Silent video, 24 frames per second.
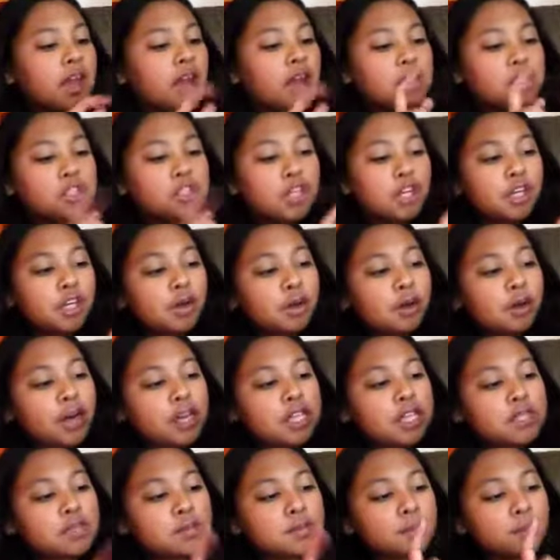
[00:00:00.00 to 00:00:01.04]
a
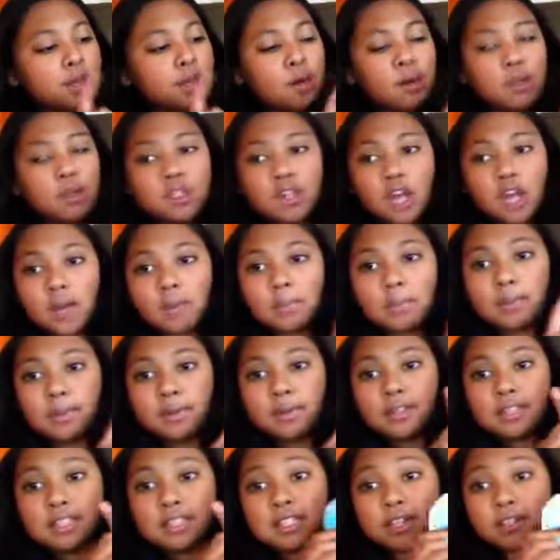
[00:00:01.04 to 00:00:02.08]
turquoise blue, a dark blue,
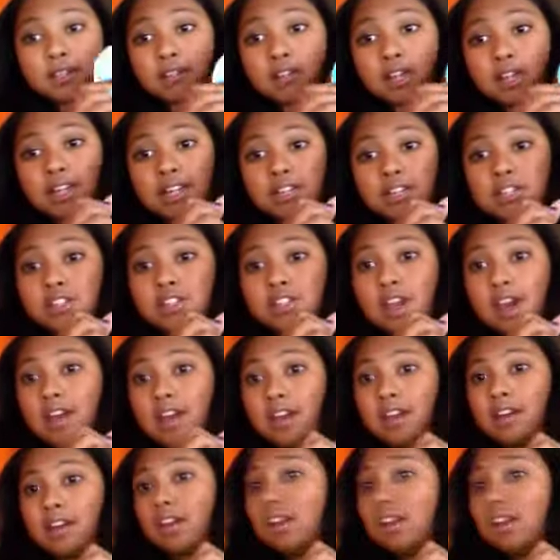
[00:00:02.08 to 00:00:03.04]
and a silver, and I just thought